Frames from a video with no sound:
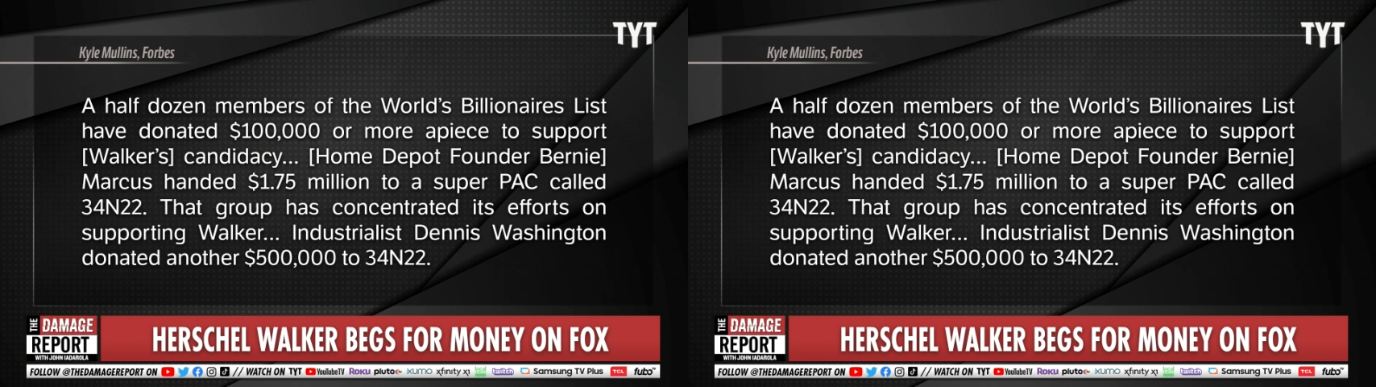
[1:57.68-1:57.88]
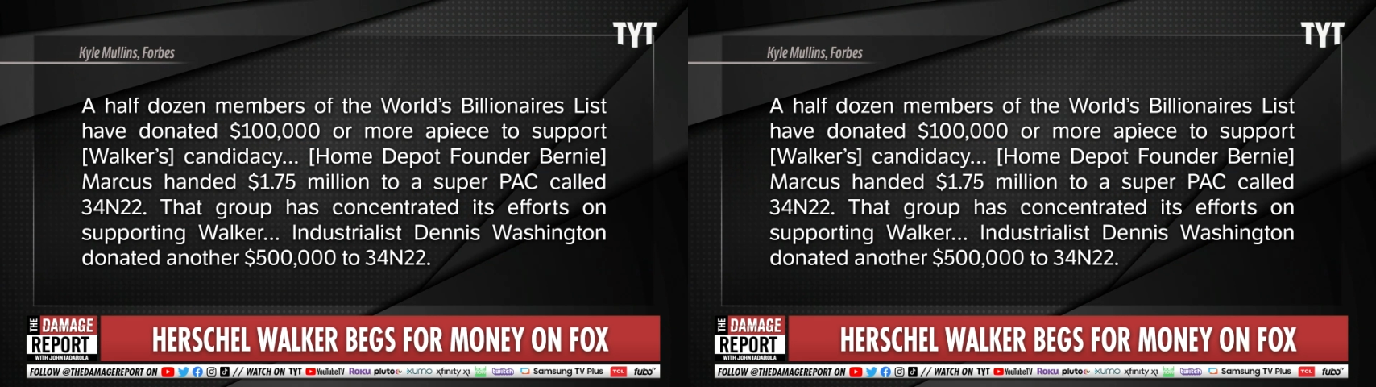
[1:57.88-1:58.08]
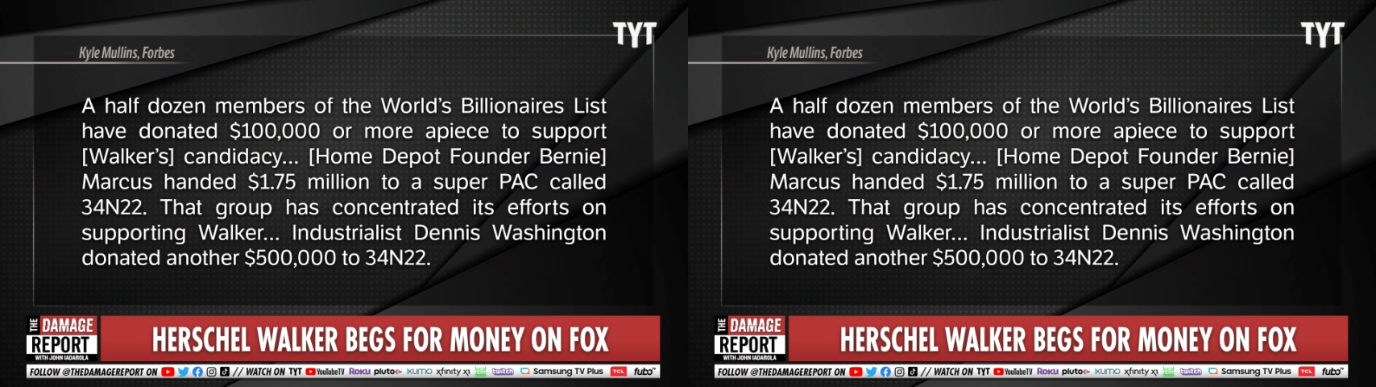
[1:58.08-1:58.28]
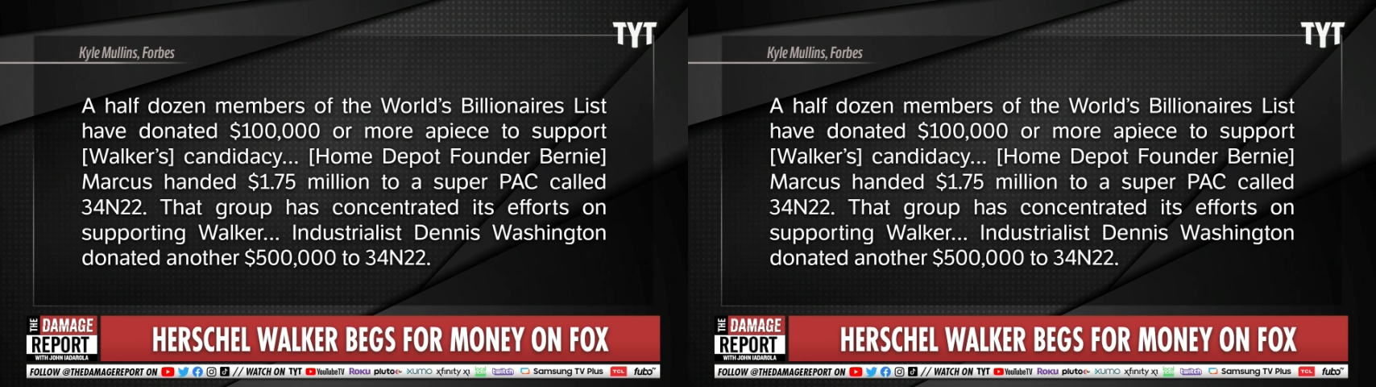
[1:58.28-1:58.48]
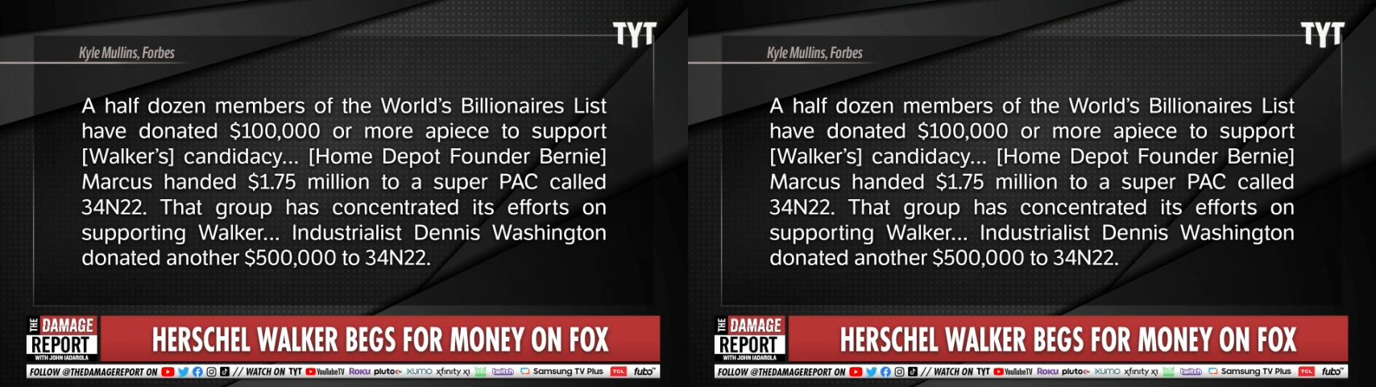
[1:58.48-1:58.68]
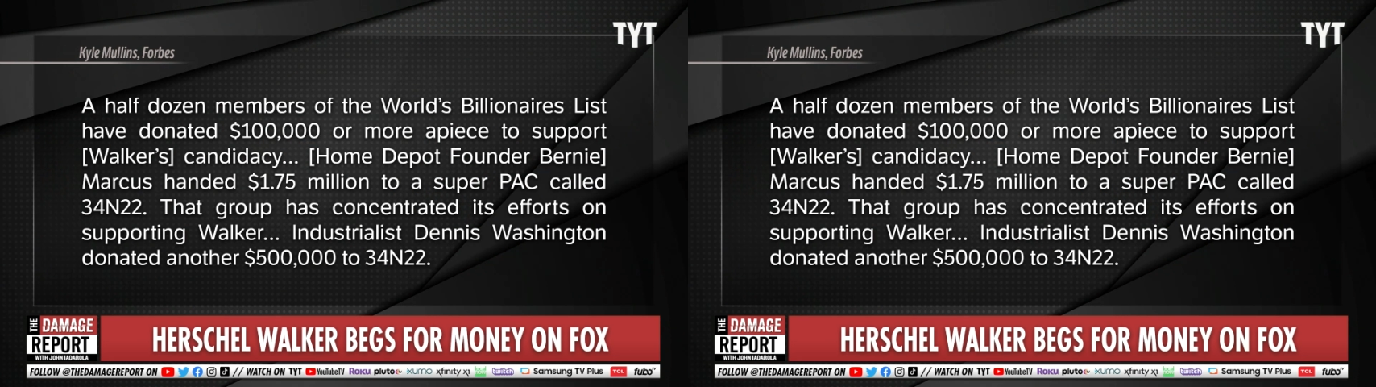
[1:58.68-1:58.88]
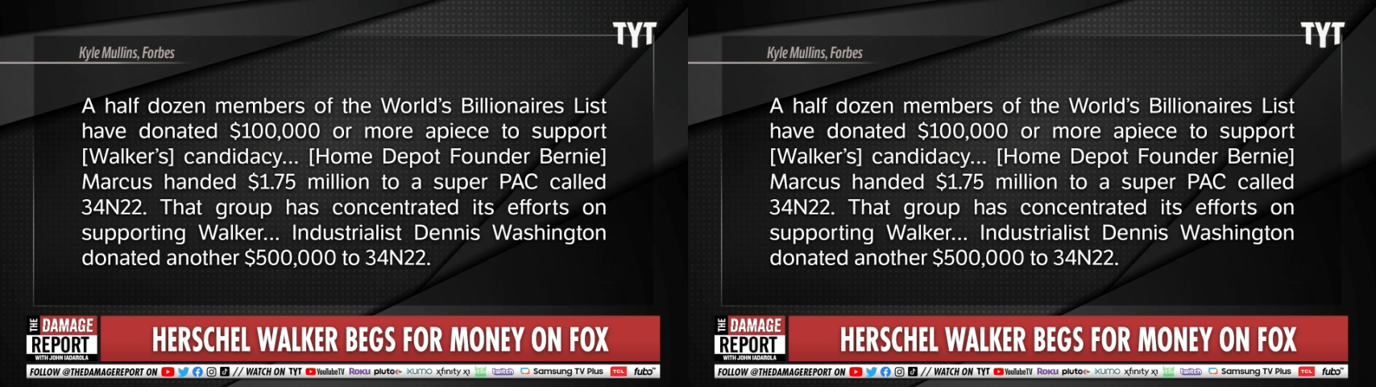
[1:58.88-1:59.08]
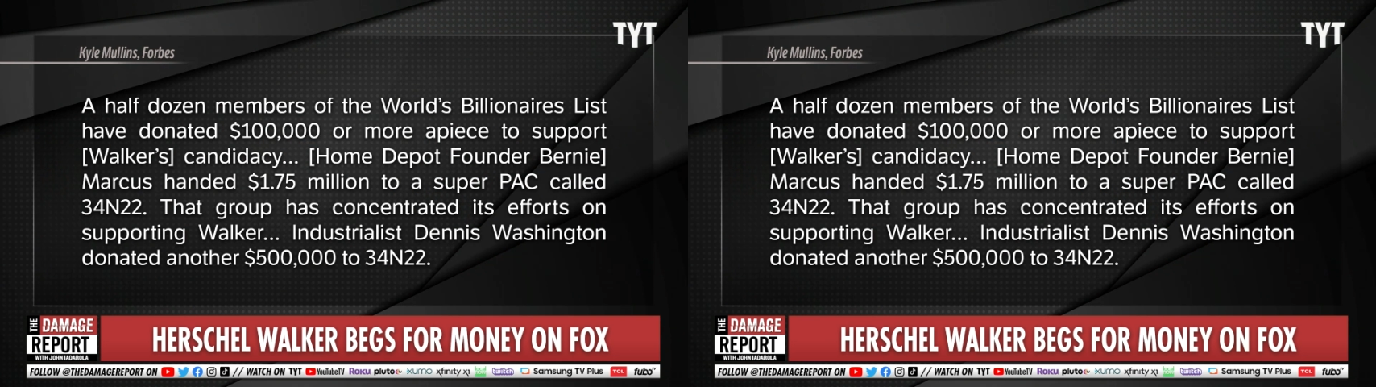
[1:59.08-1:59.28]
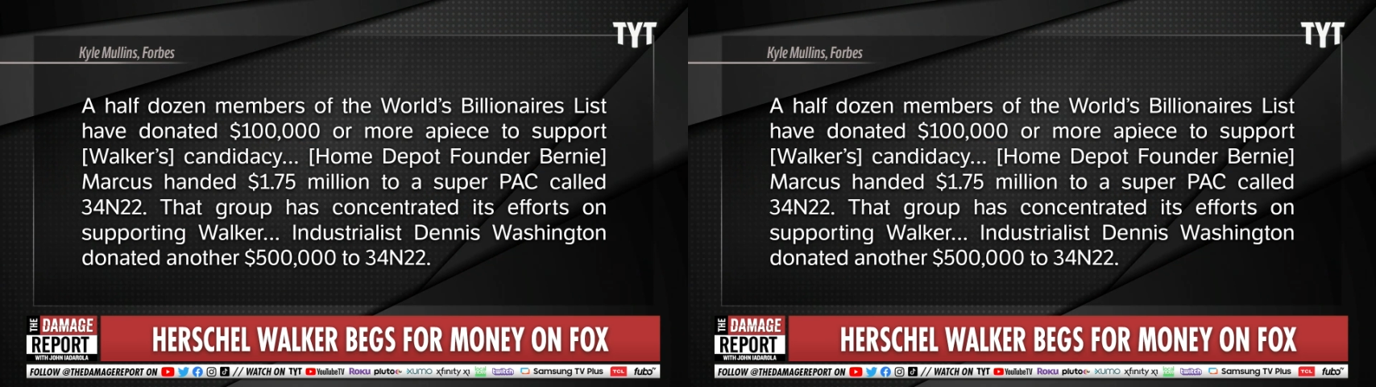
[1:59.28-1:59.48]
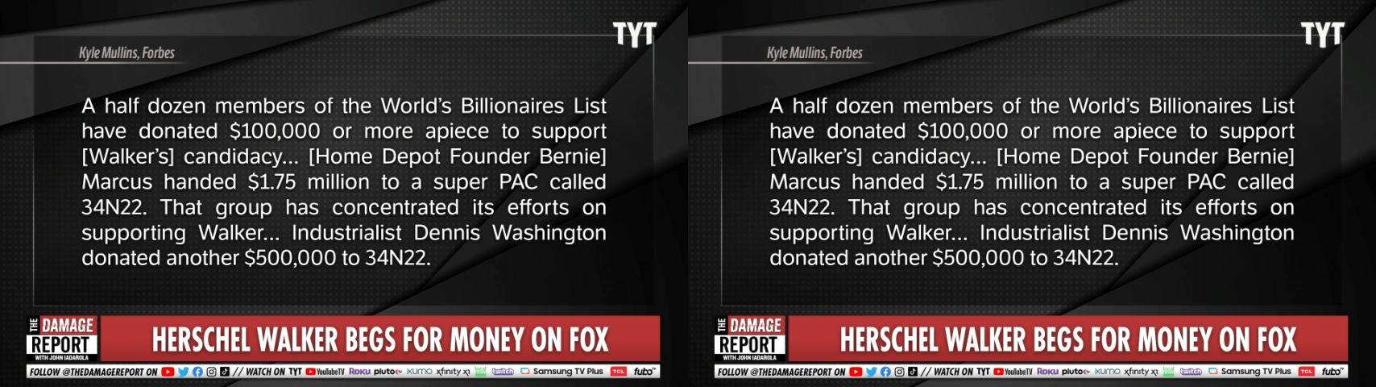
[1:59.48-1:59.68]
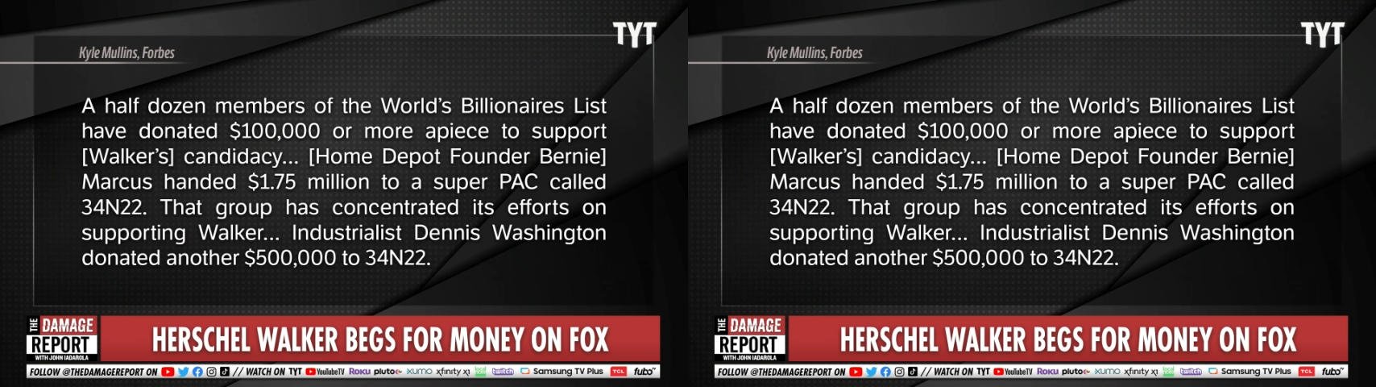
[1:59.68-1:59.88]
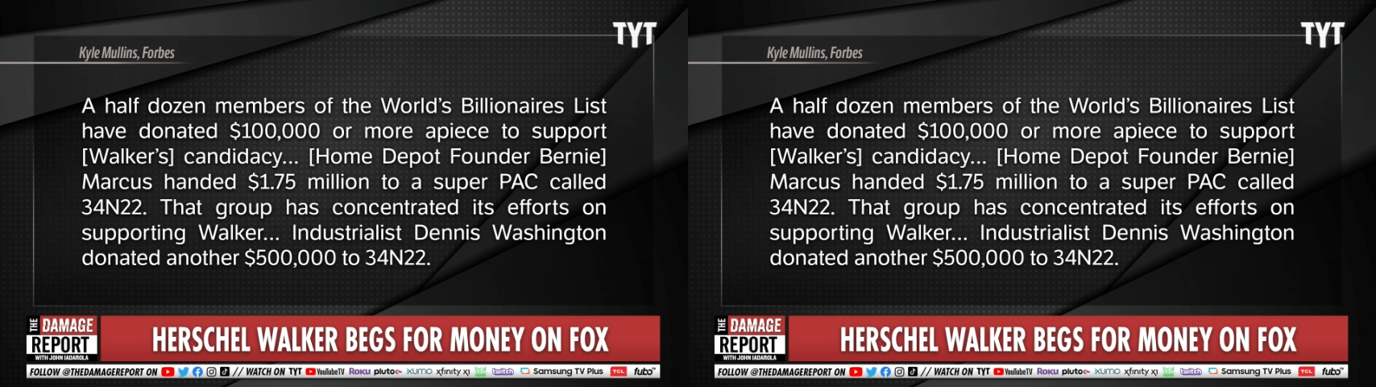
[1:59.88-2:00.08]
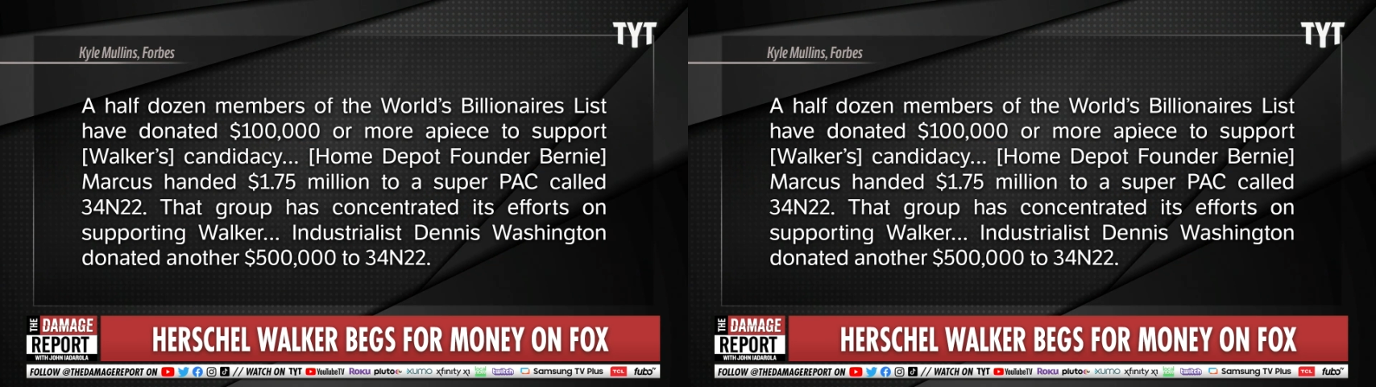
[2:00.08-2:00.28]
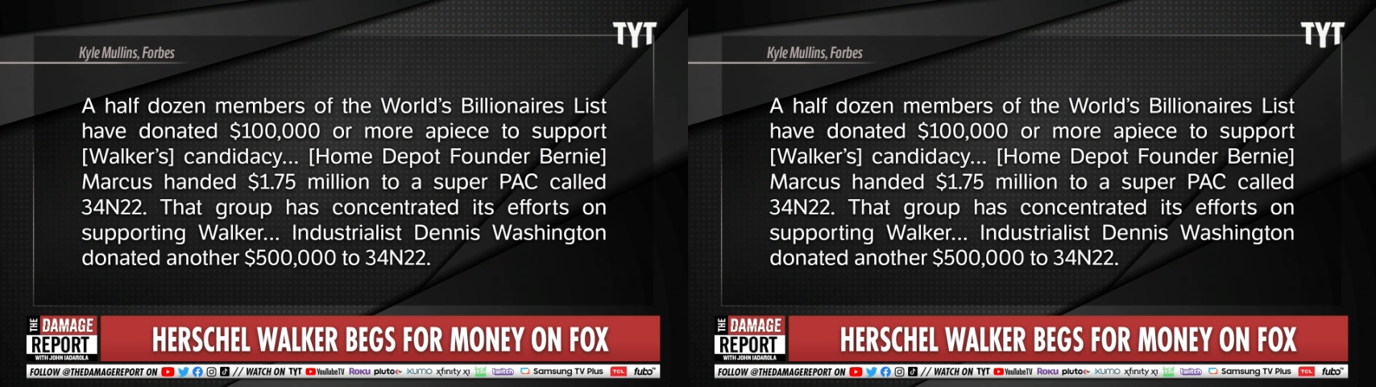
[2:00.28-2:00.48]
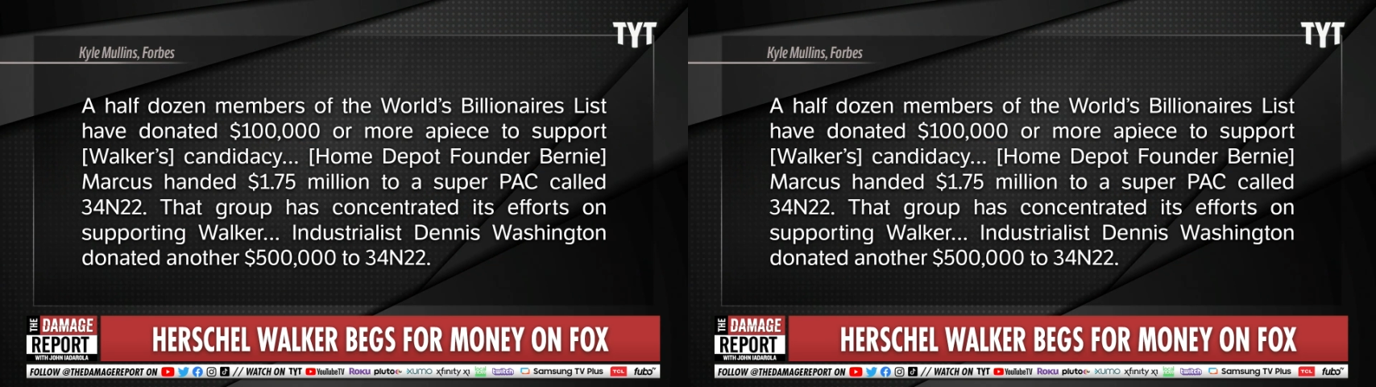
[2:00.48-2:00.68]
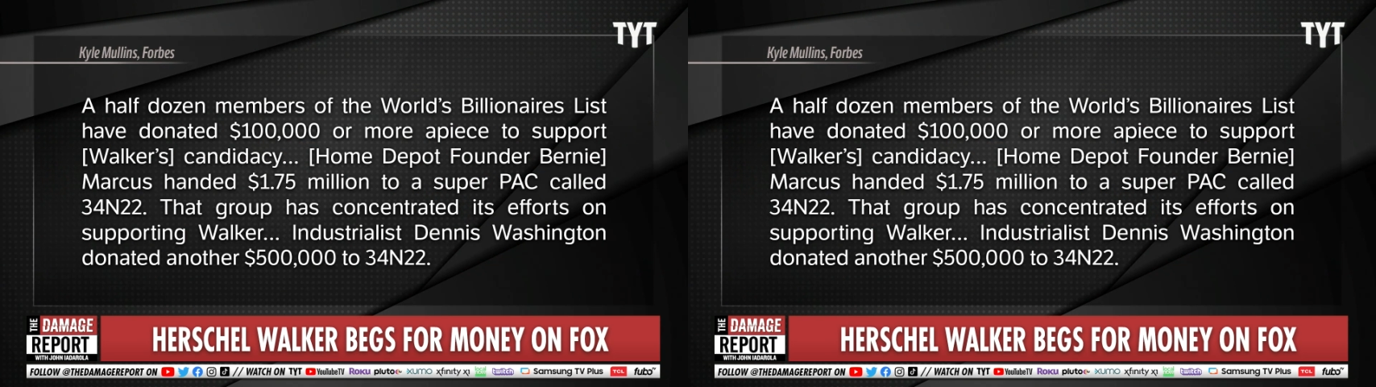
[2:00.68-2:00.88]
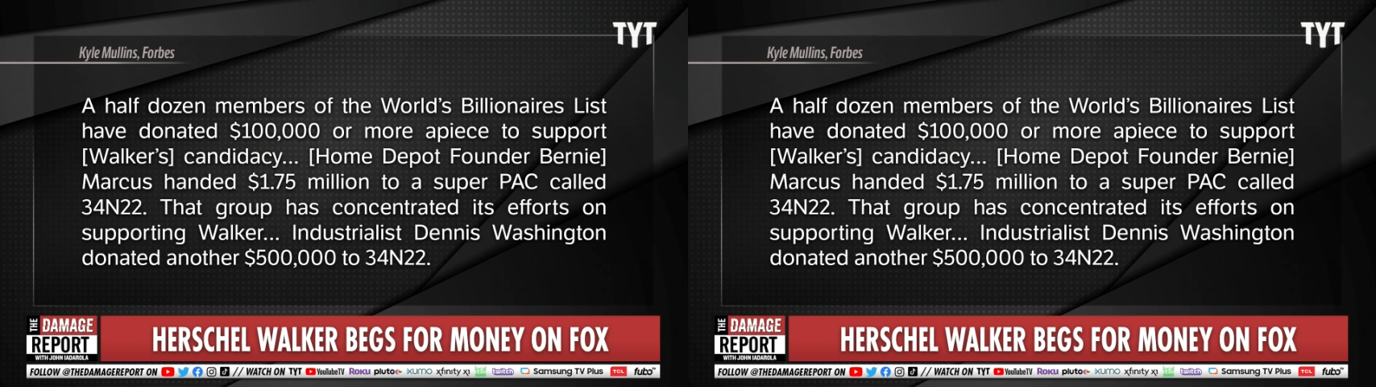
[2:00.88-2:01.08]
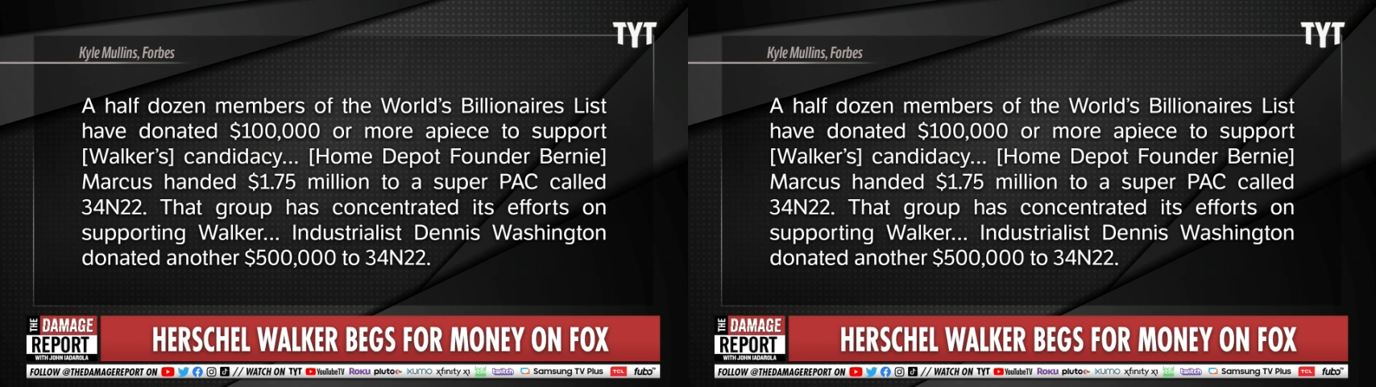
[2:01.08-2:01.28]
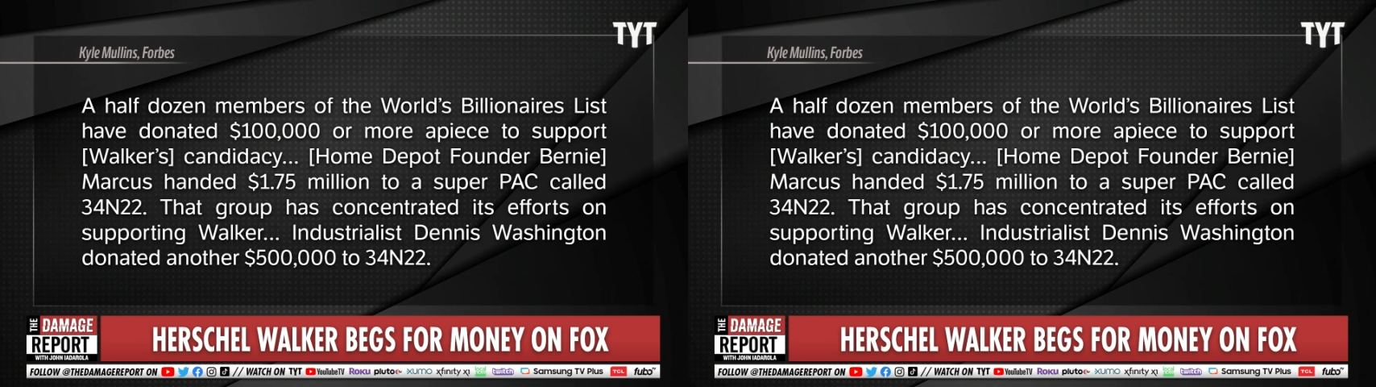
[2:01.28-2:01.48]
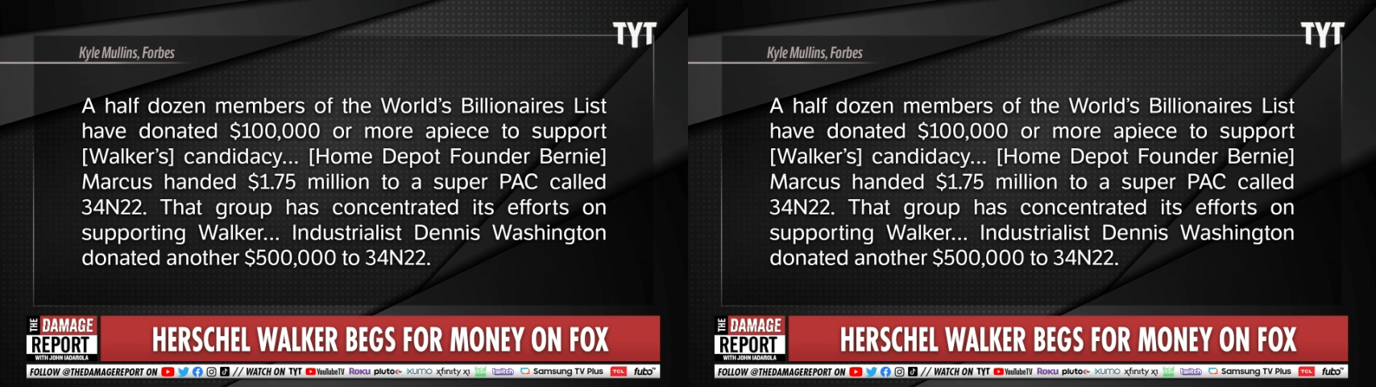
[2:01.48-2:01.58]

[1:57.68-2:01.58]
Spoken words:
Nobody's mouth can be seen.